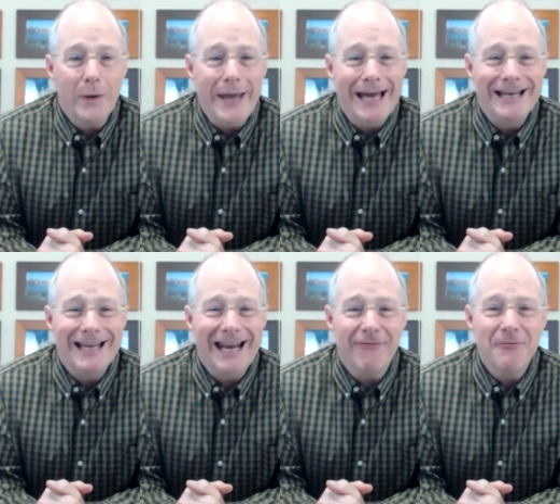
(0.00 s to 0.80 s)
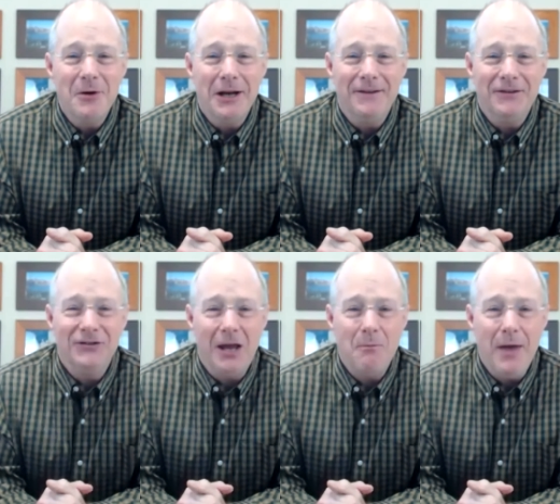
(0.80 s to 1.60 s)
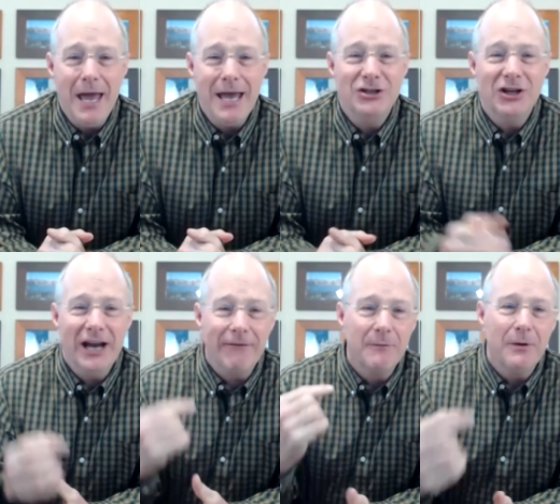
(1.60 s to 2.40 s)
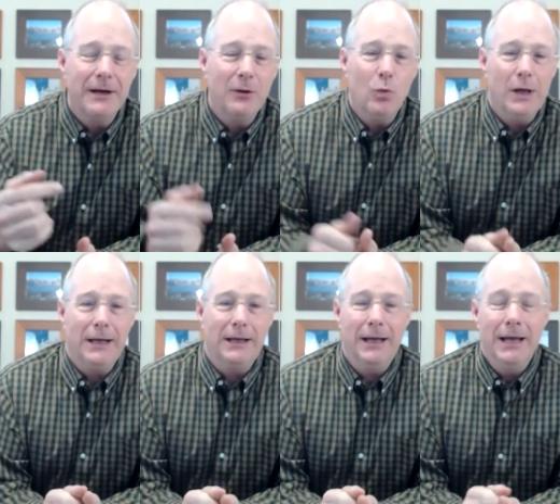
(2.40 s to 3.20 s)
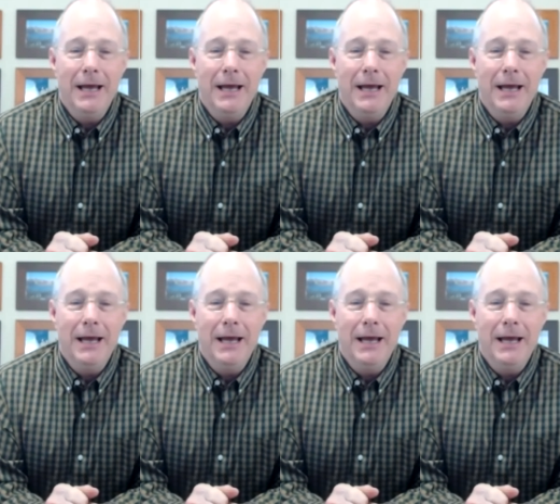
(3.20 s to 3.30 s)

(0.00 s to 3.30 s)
we had to get everybody on the same page and everybody winning.